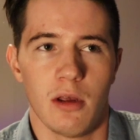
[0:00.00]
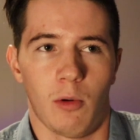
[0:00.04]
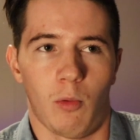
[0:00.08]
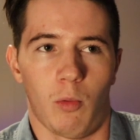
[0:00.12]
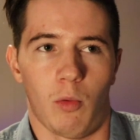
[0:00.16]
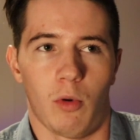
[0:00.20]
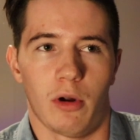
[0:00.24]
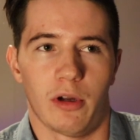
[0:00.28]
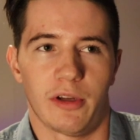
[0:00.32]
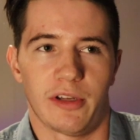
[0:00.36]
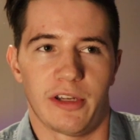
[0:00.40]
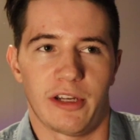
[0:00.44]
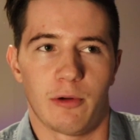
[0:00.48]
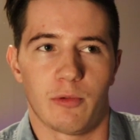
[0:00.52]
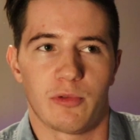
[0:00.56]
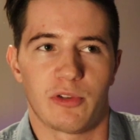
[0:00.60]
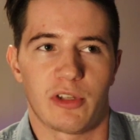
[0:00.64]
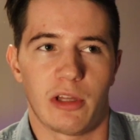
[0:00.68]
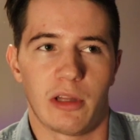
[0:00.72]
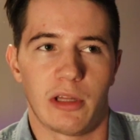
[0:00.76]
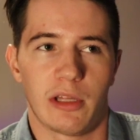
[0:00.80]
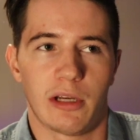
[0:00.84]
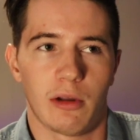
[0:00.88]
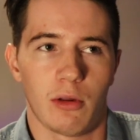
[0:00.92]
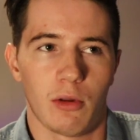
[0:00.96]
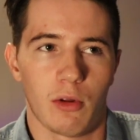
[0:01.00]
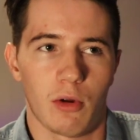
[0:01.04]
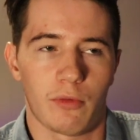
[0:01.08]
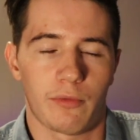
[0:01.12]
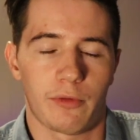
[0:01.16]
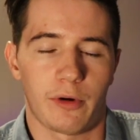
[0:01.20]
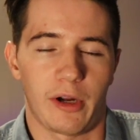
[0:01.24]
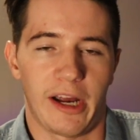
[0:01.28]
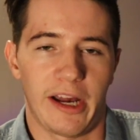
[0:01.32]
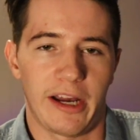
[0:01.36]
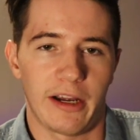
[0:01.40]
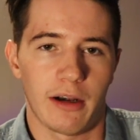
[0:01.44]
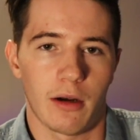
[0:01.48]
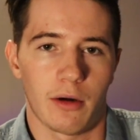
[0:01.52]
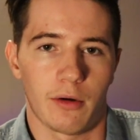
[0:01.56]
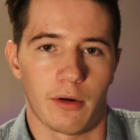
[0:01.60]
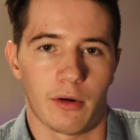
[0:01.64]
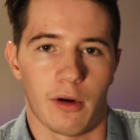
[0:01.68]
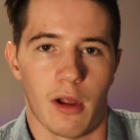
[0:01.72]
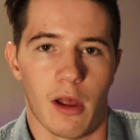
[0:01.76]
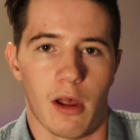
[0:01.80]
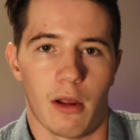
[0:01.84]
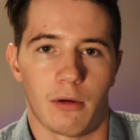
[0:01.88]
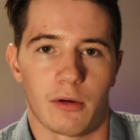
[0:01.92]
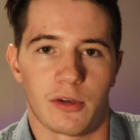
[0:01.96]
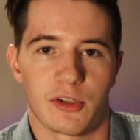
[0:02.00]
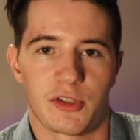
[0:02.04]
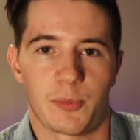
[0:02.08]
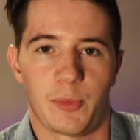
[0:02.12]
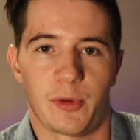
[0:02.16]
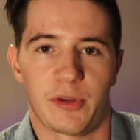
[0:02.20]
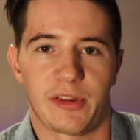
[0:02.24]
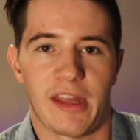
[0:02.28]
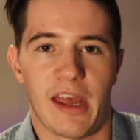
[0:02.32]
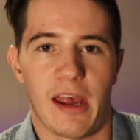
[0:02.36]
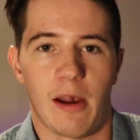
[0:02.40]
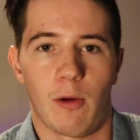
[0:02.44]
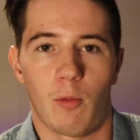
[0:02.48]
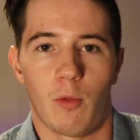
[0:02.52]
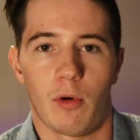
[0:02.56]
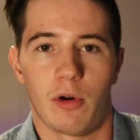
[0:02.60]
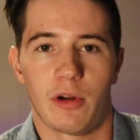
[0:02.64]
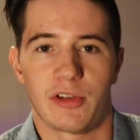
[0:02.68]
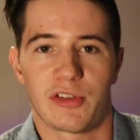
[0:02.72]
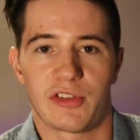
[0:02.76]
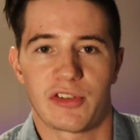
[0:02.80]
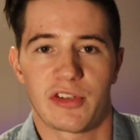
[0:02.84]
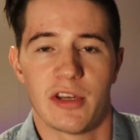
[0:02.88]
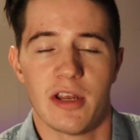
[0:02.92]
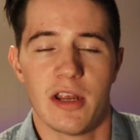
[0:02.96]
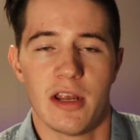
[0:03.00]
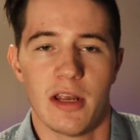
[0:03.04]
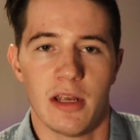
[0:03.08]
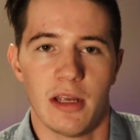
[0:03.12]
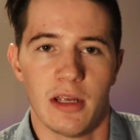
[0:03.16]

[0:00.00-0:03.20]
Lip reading: was a little over $800, but that was